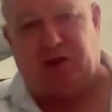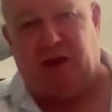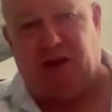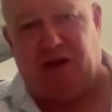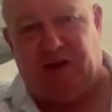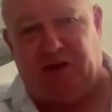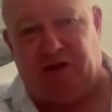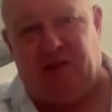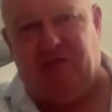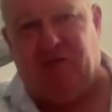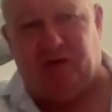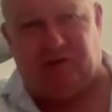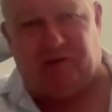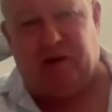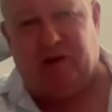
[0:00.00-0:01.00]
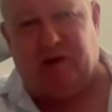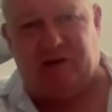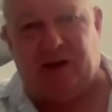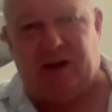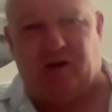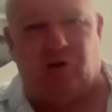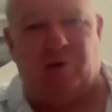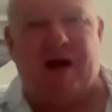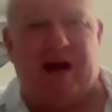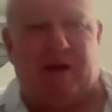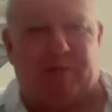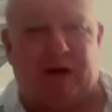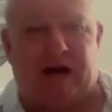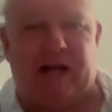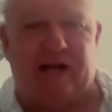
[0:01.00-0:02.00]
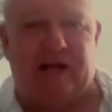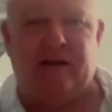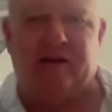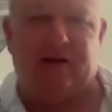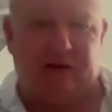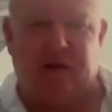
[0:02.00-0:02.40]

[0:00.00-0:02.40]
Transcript: invoice gets sent or marked paid,